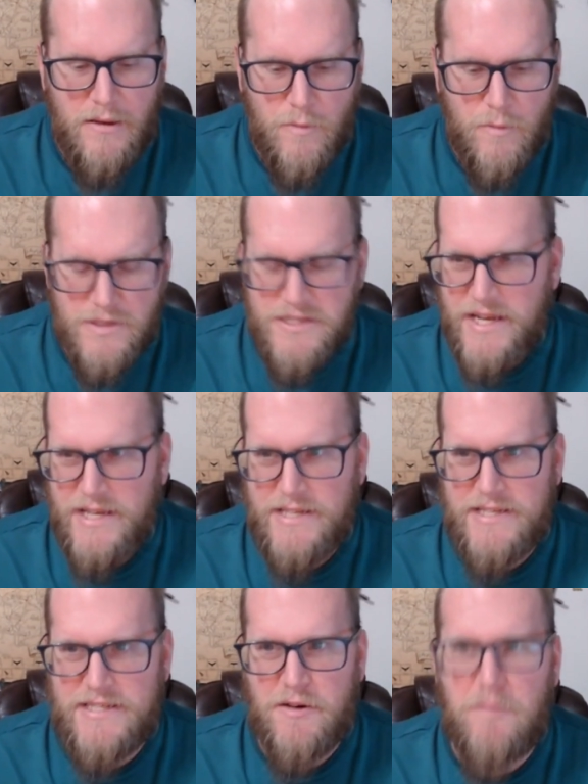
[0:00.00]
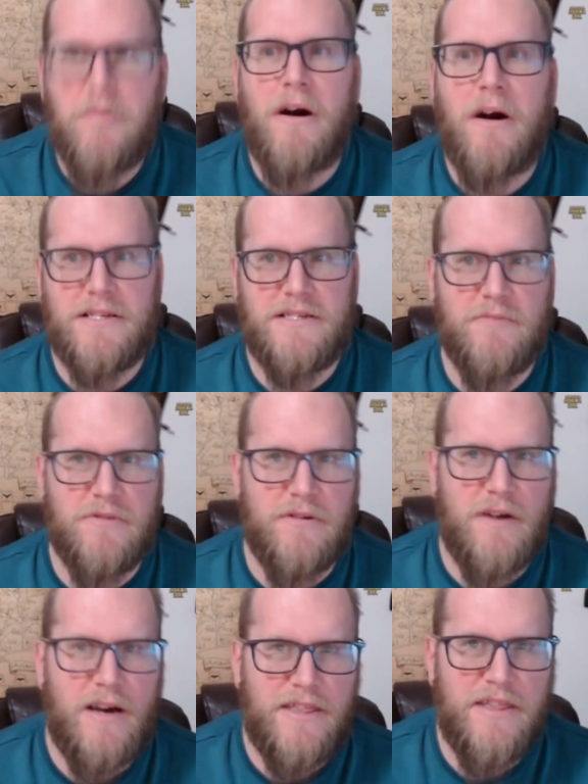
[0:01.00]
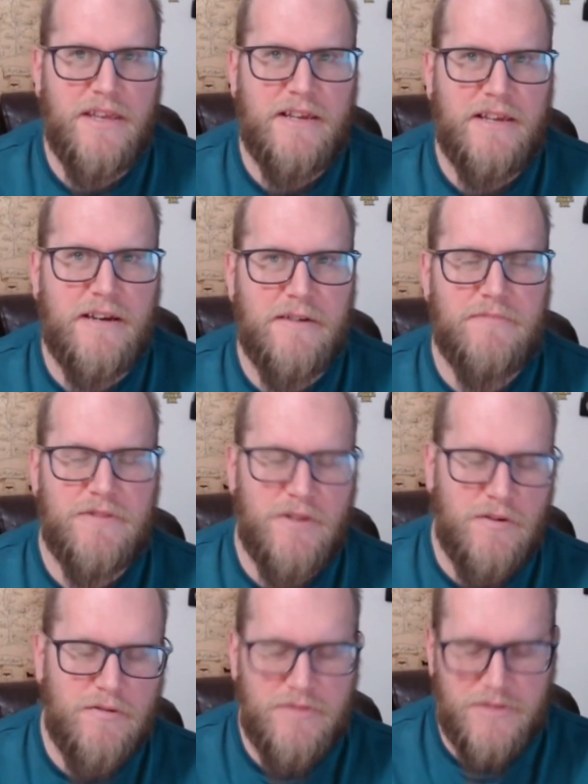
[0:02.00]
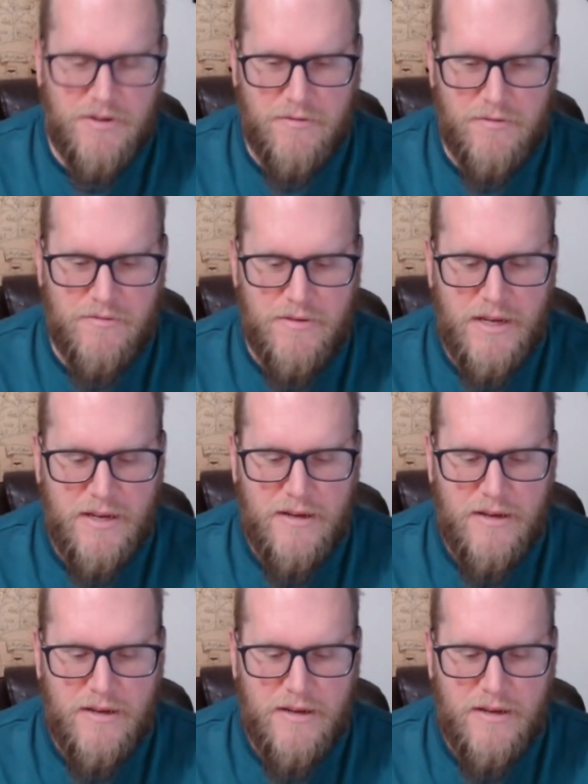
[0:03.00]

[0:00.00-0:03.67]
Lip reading: we'll say is still possible. I think so.